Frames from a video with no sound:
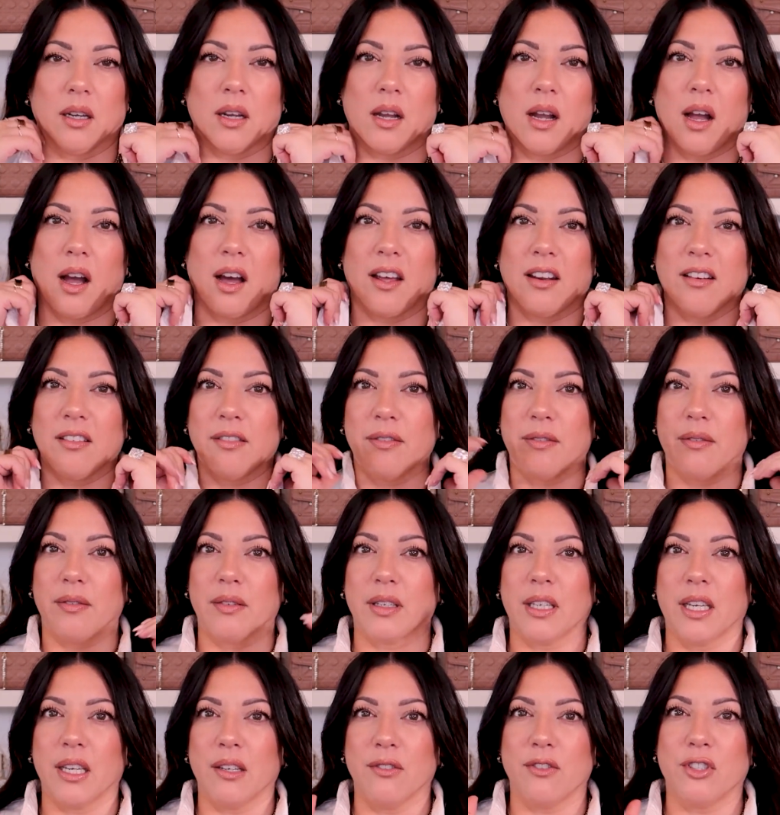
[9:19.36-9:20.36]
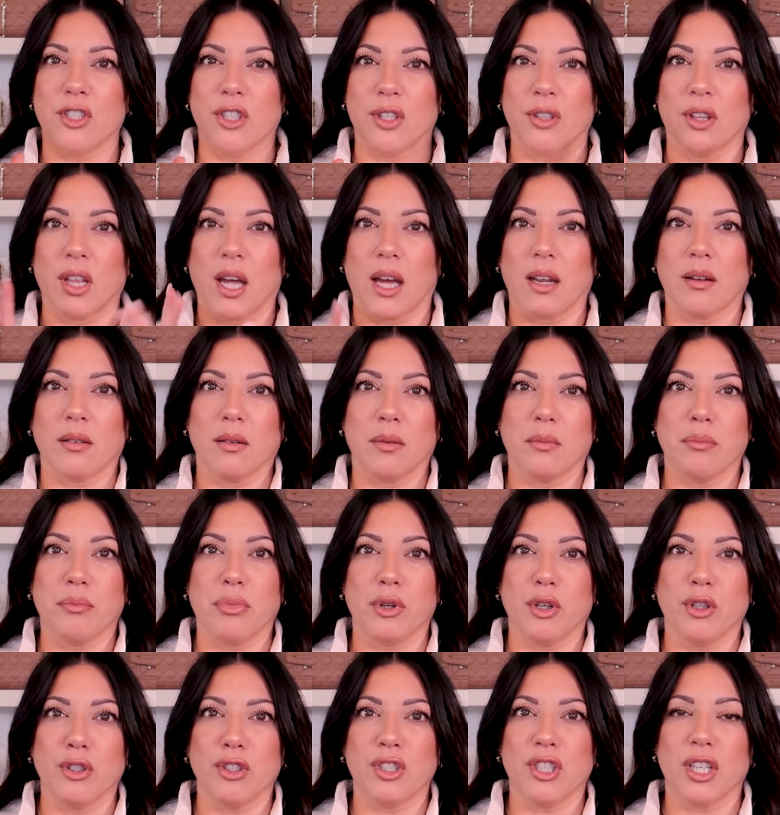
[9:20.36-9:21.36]
kind of gives you that
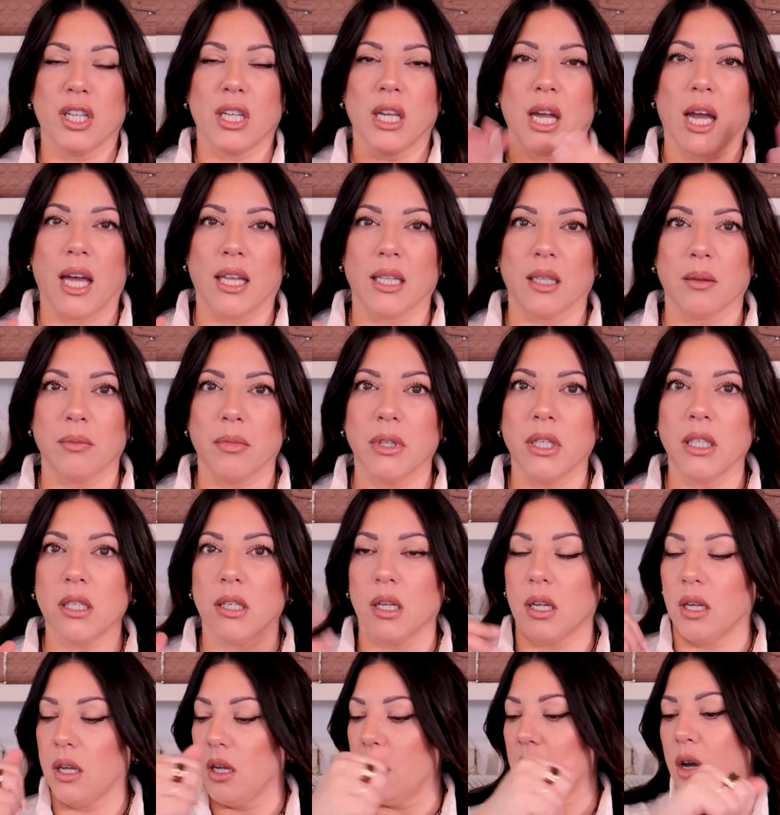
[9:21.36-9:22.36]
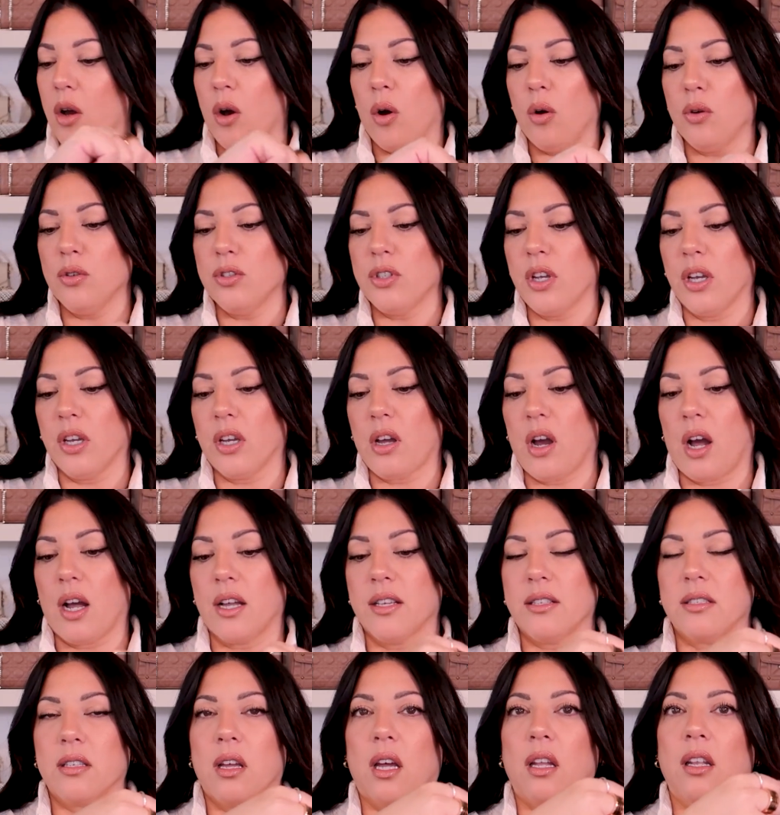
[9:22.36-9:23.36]
bougie element. Also,
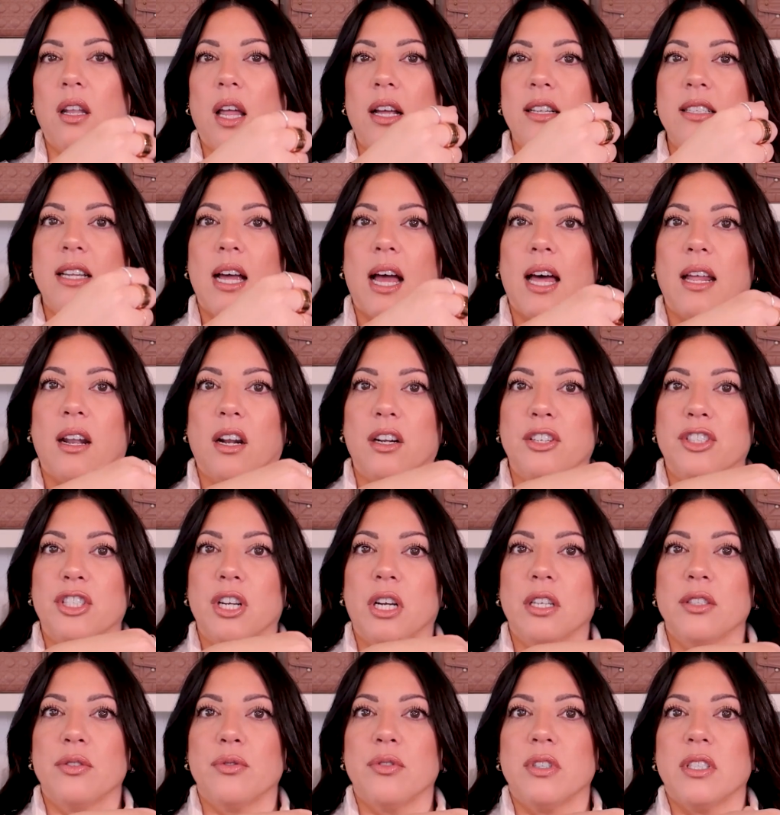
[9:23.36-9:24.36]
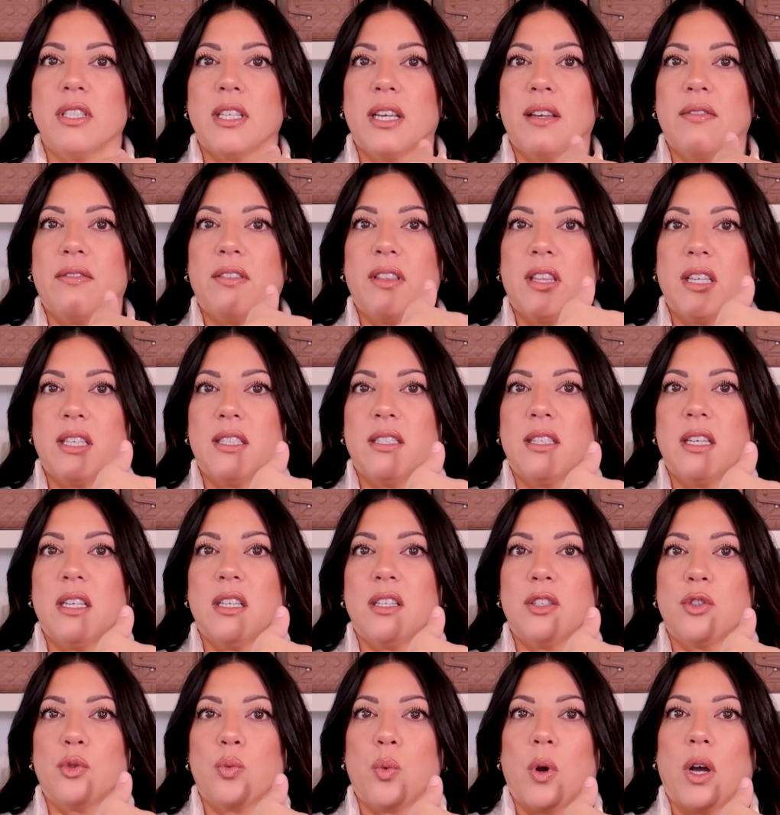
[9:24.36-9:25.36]
guys, I'd like to add, I just received this
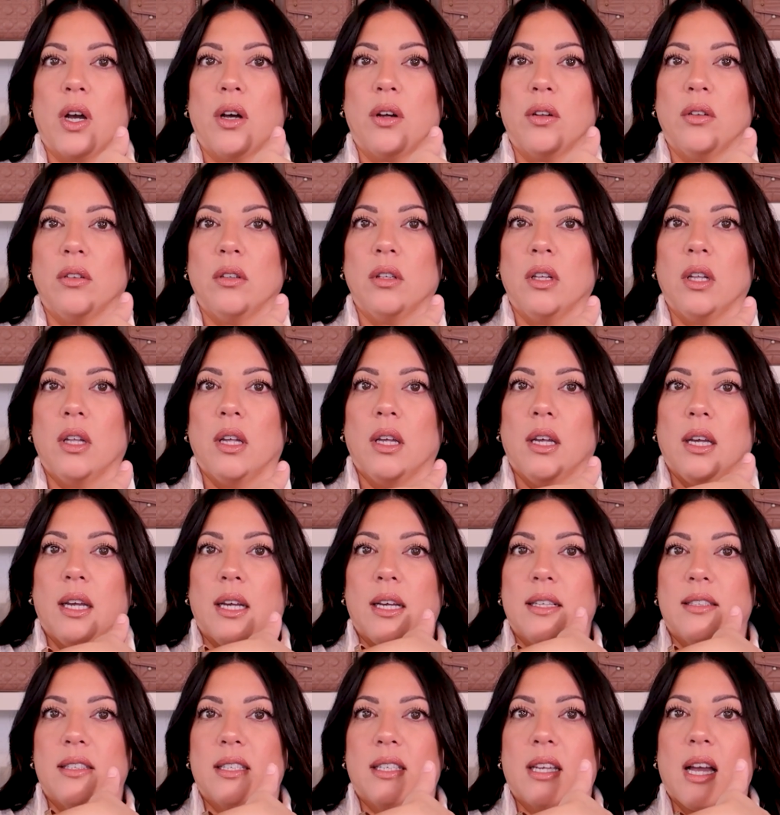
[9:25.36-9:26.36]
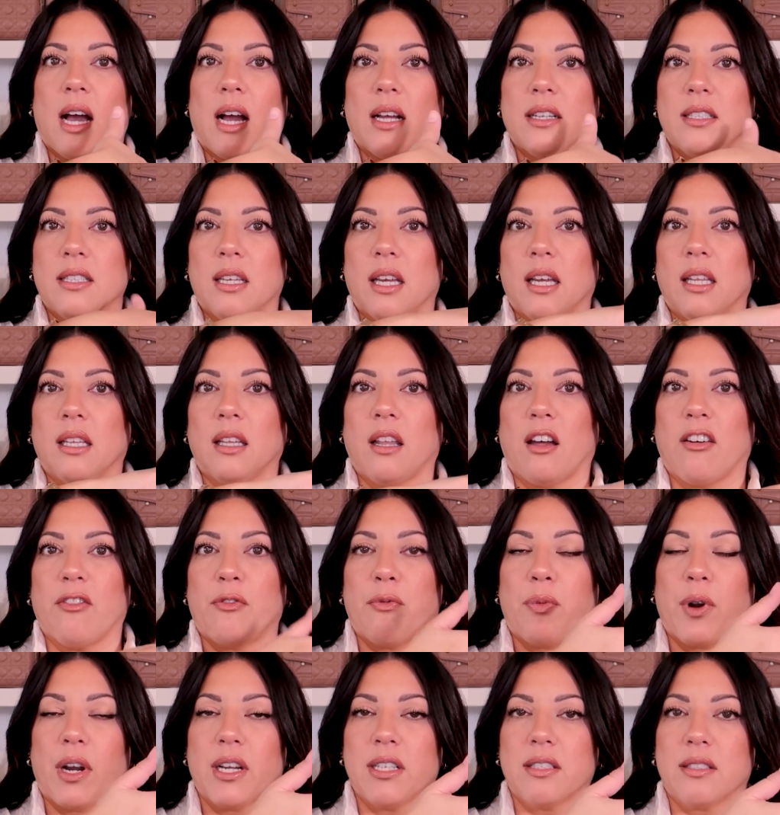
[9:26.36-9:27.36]
in as well. It's a Cartier
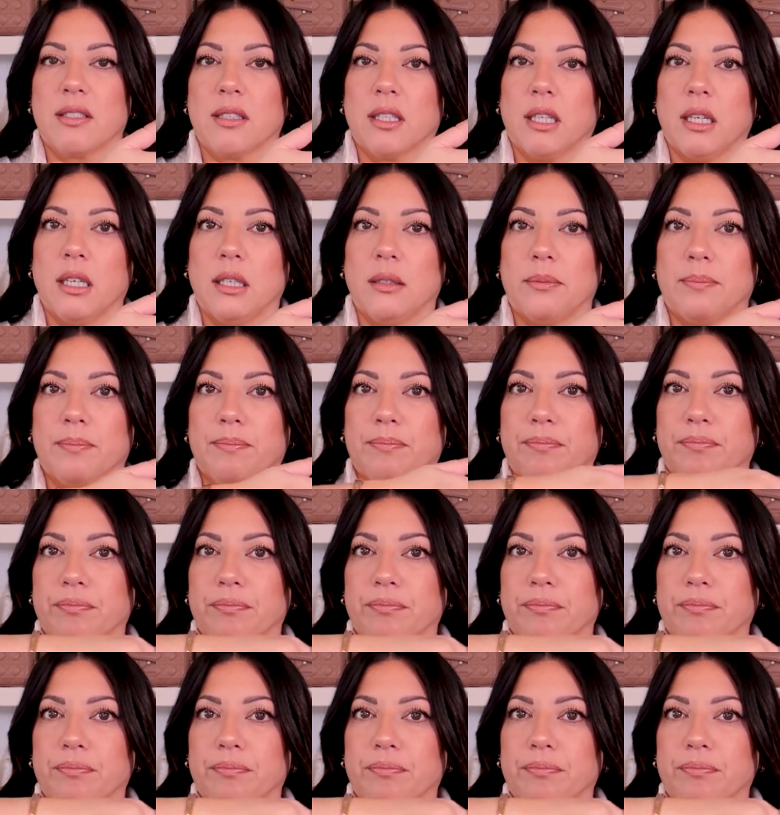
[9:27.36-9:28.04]
love bracelet.